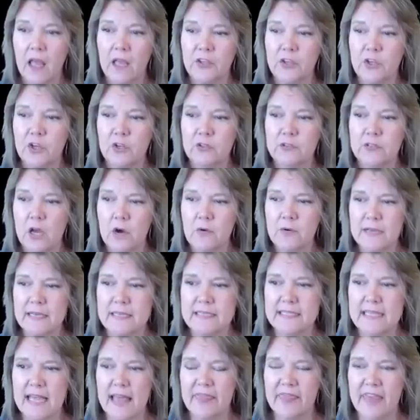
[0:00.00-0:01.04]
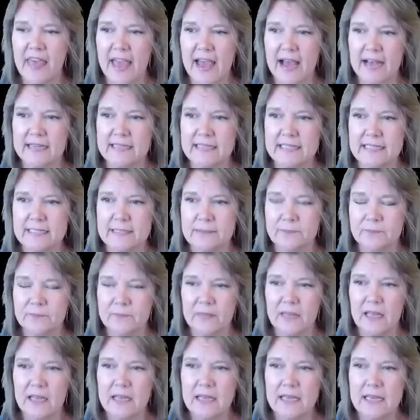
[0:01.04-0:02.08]
you'll notice that
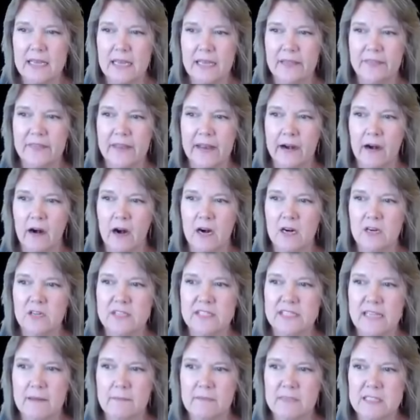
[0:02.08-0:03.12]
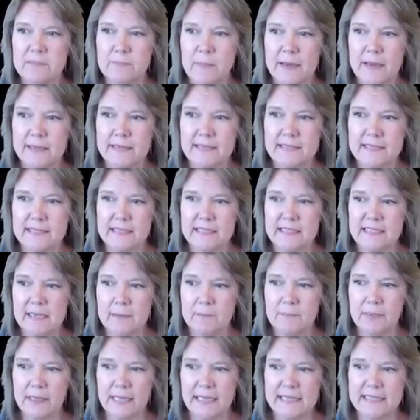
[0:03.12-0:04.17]
there are some
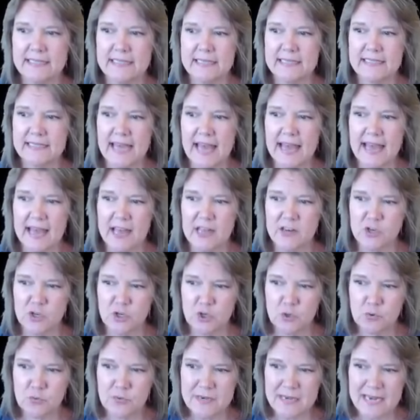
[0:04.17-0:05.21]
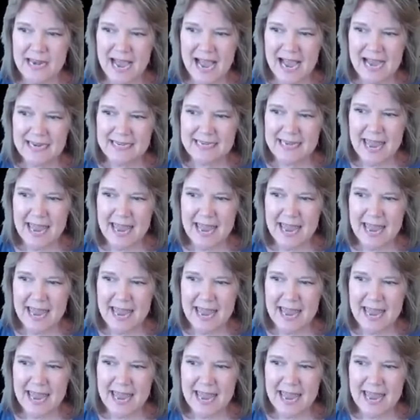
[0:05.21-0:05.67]
places that do not